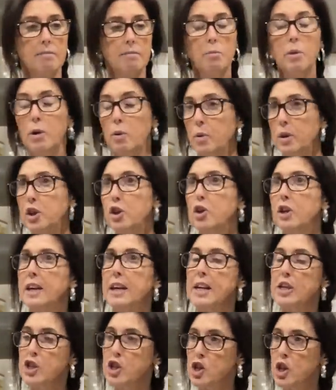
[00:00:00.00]
Well, you can
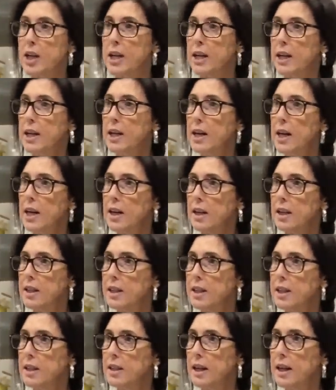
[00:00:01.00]
get chicken and I
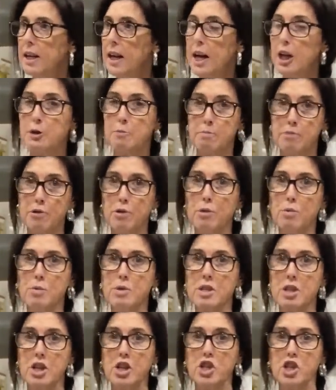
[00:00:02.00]
think they had
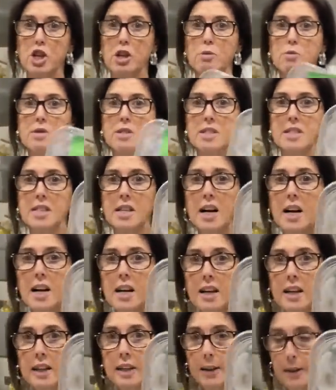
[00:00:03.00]
prawns. I chose the
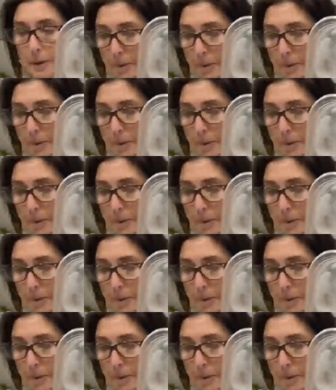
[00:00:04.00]
duck.